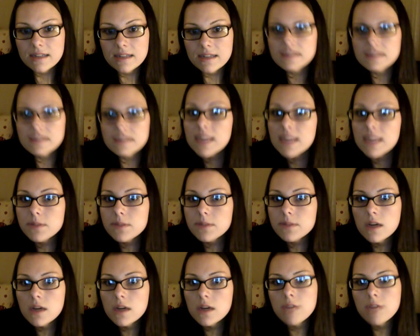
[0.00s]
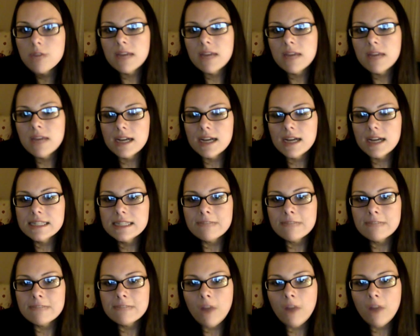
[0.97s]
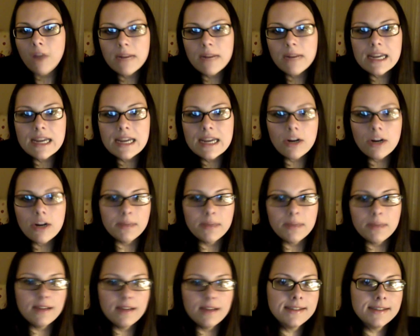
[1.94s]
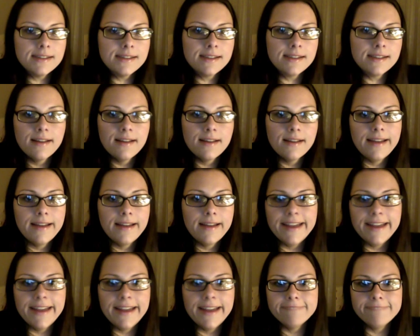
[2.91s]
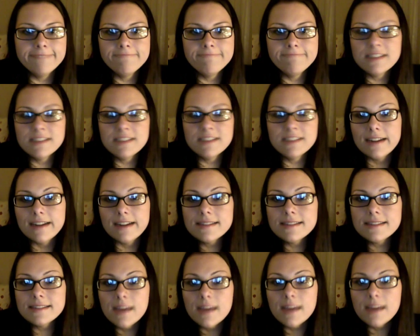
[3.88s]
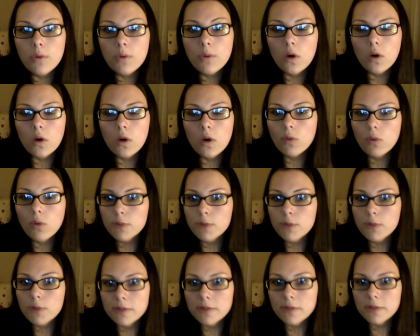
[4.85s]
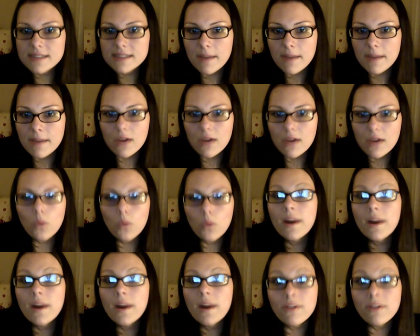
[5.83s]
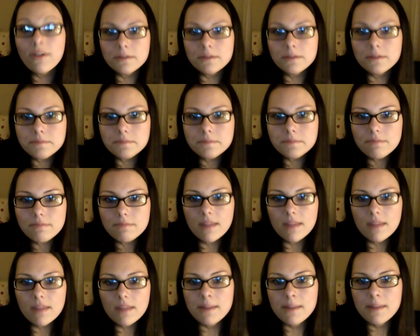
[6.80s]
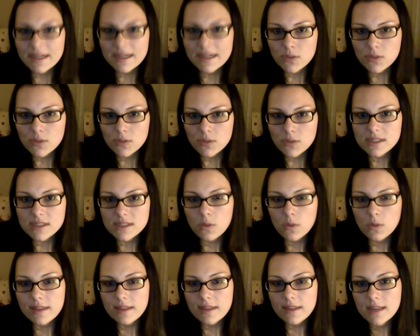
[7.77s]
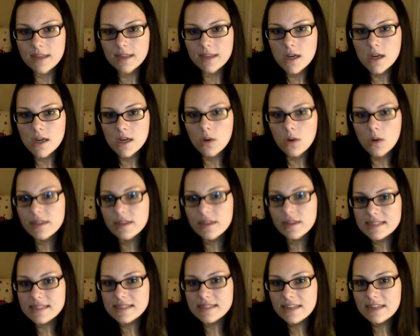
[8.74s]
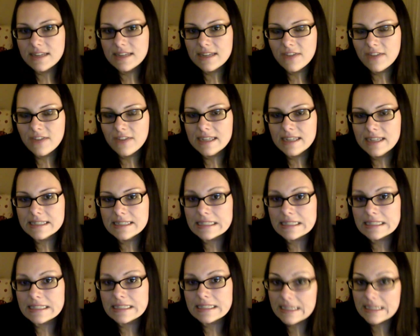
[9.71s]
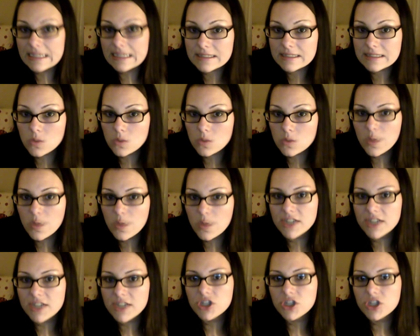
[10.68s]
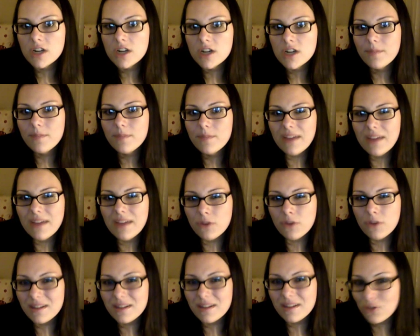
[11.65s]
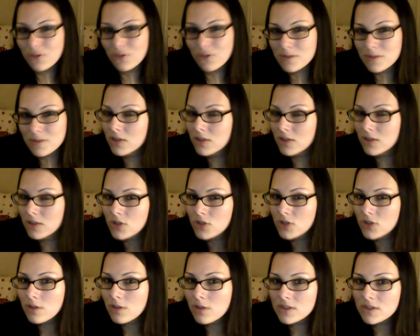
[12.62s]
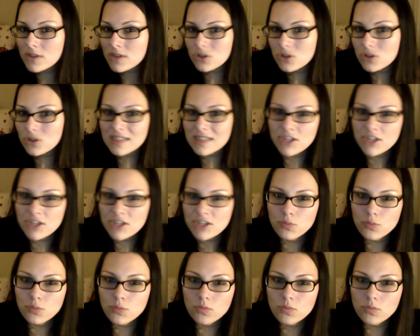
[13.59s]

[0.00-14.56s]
that slipped because of vomiting or because it decided to slip or rupture my stomach or whatever. The biggest risk with the sleeve is leaks, which after about the first month or so, my surgeon said you